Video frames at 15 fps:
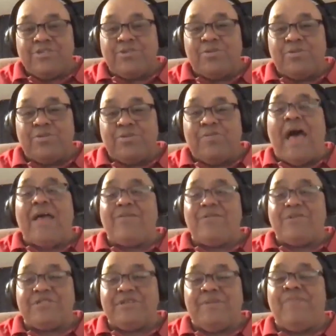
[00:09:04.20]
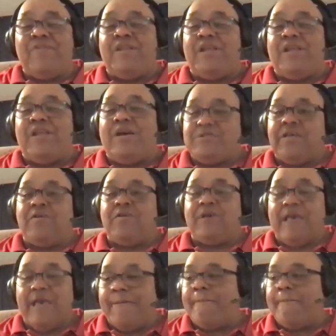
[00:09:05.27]
So that was something I was like,
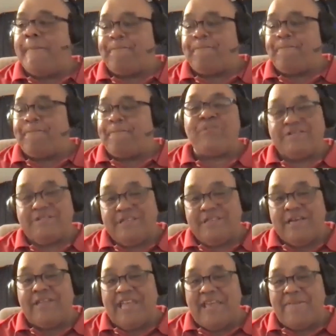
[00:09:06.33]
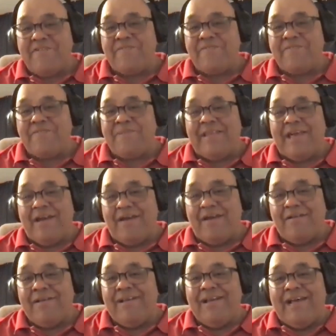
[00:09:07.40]
okay, I see how the game is played
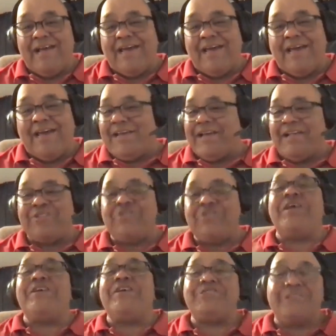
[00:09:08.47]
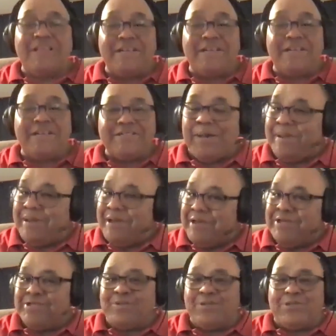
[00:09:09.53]
now. I gotta change things up.
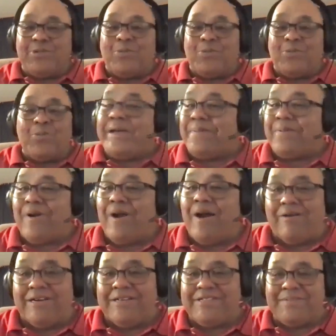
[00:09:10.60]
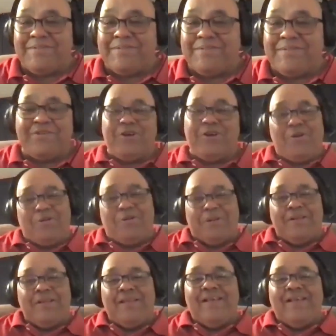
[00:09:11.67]
So it's a work in progress. I'm still
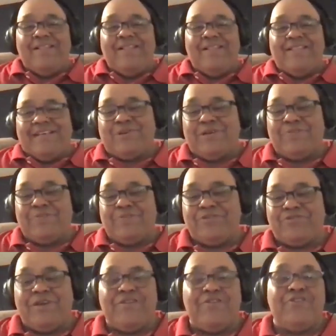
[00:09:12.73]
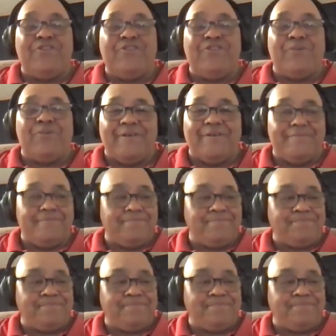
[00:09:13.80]
going, but that's what I've been trying to do with it.